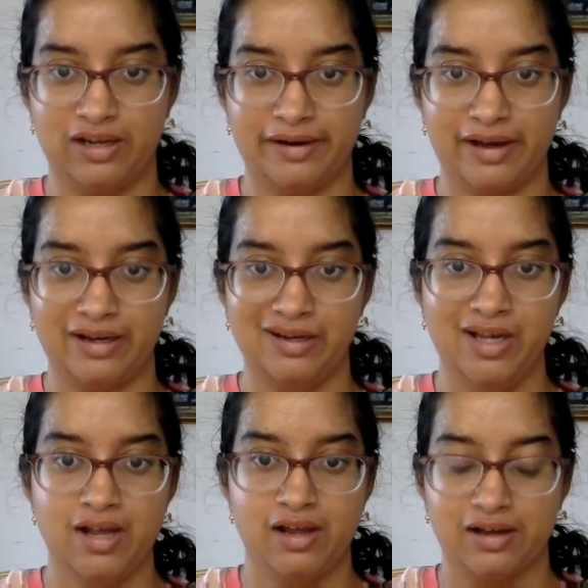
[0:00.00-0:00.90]
And
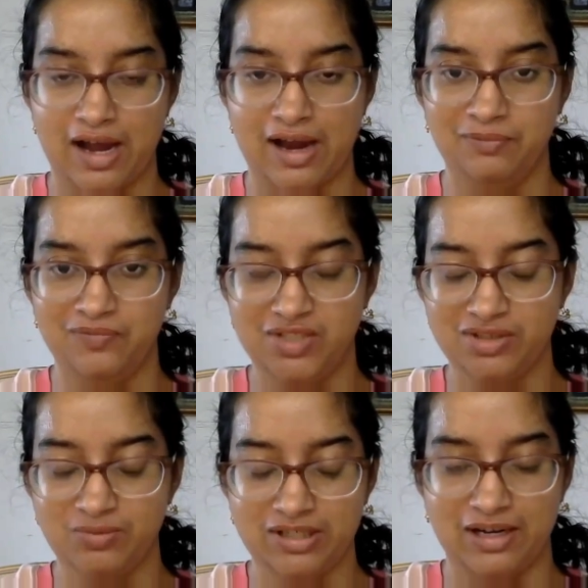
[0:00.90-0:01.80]
I'm
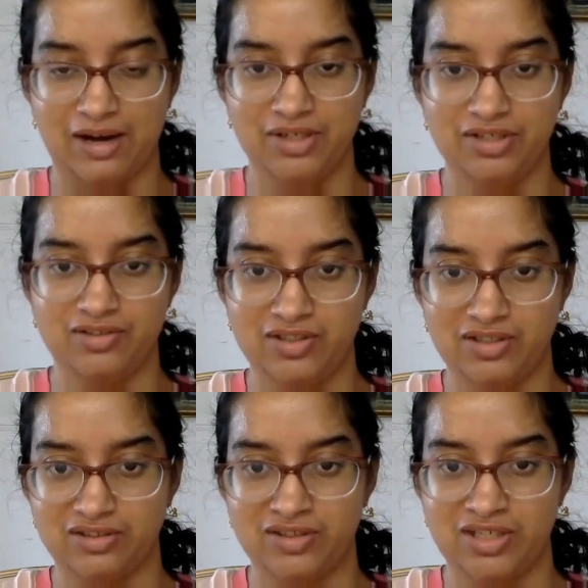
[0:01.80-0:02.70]
just been loving to
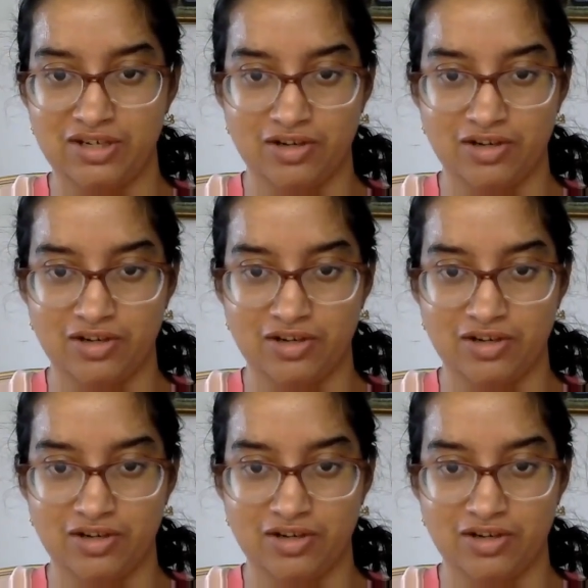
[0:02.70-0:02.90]
see